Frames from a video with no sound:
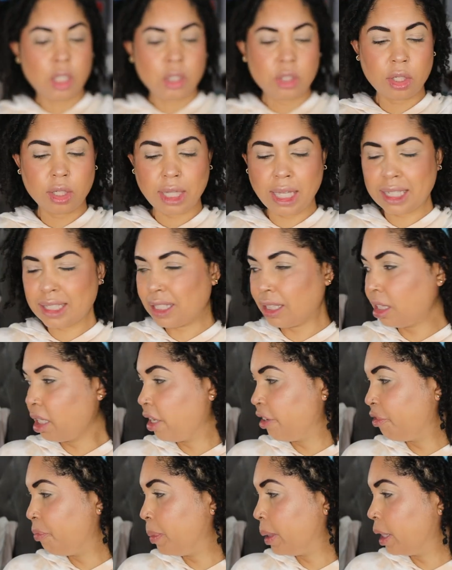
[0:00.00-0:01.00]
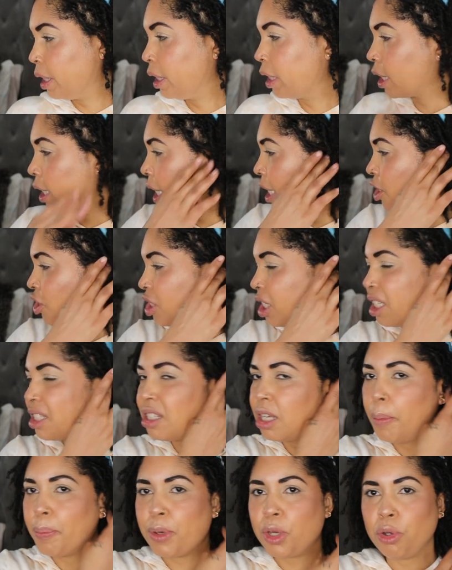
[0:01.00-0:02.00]
So that's Love Bug. It's
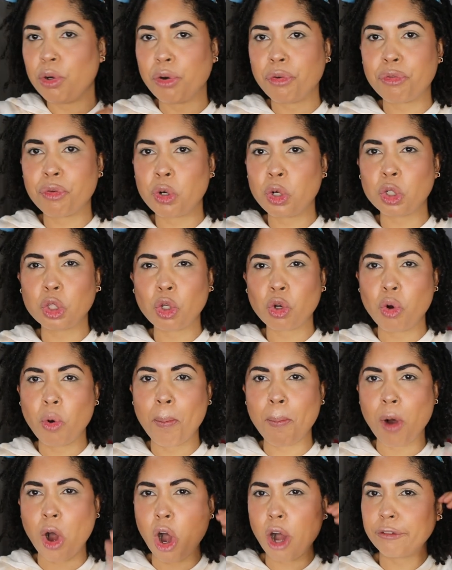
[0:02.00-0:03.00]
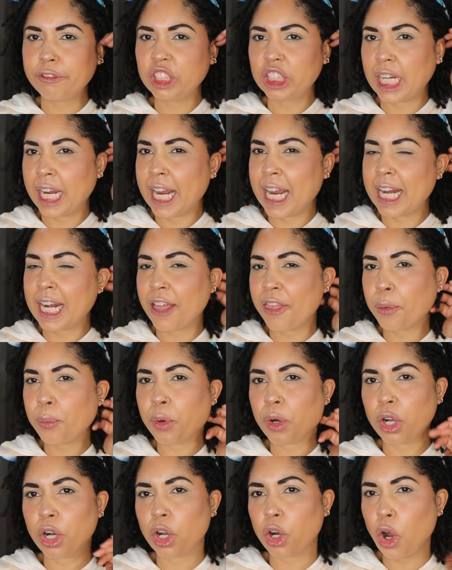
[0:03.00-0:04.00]
just a beautiful little mauve shade. And I think
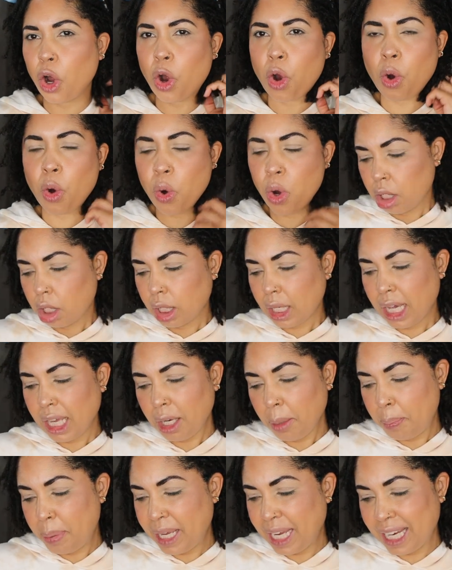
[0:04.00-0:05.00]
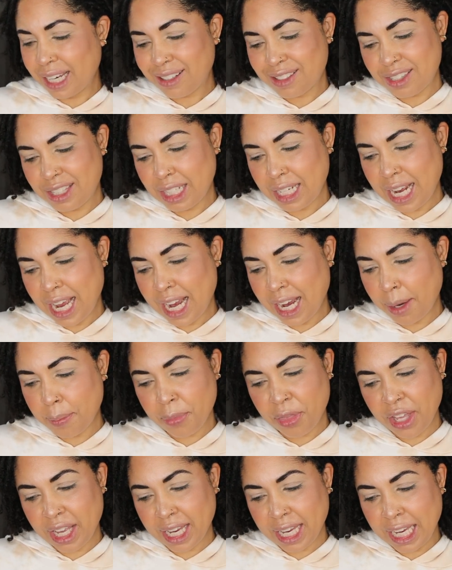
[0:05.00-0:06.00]
we're gonna go kind of pink today,
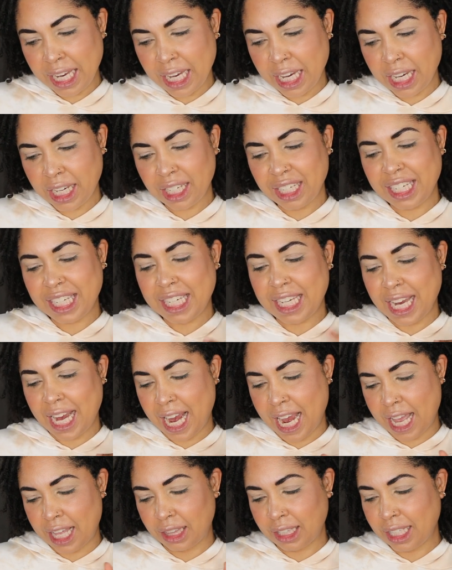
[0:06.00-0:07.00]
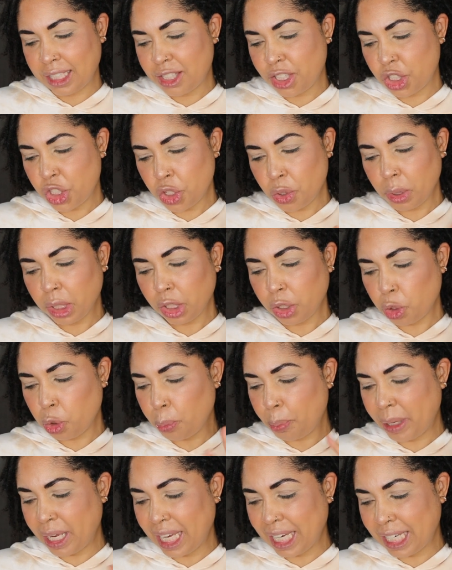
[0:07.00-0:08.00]
I'm thinking. Yeah, let's do a
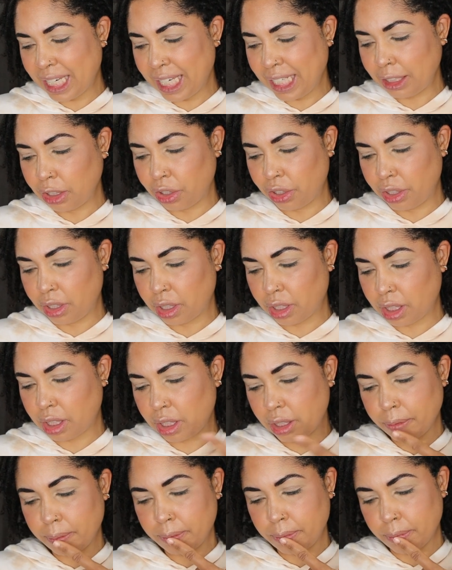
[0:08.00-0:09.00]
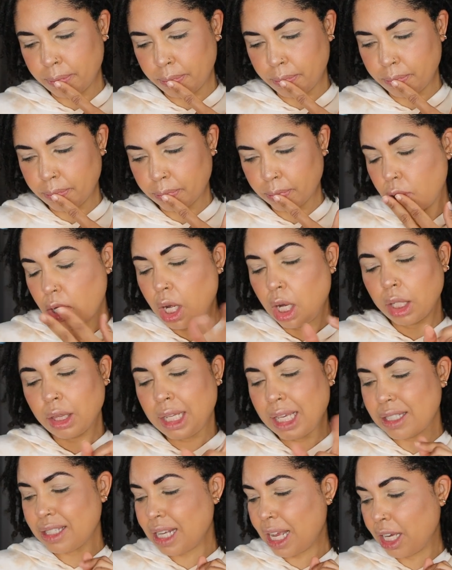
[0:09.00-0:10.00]
little pinky look. Hmm.
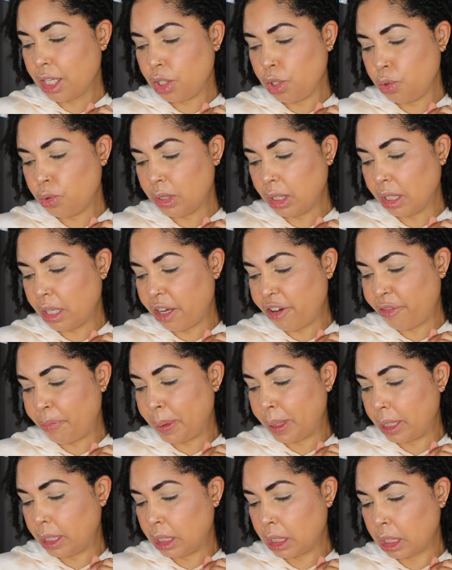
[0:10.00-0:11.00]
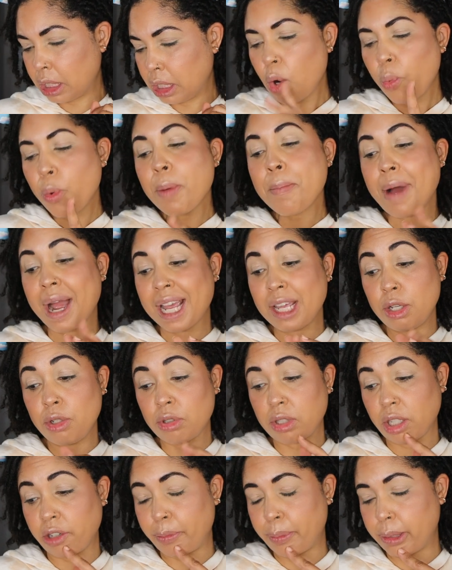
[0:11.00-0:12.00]
Let's not use Love Bug. We might
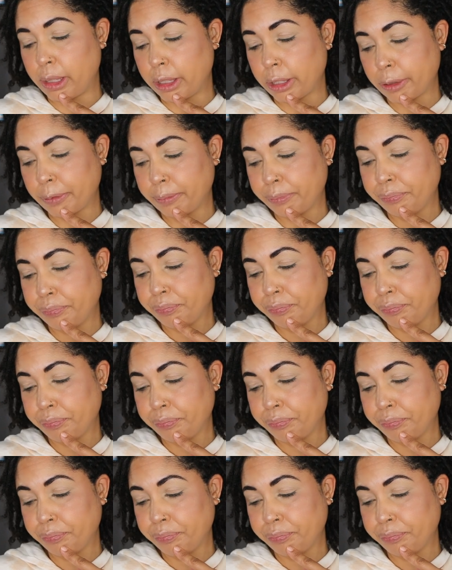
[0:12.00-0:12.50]
use Love Bug.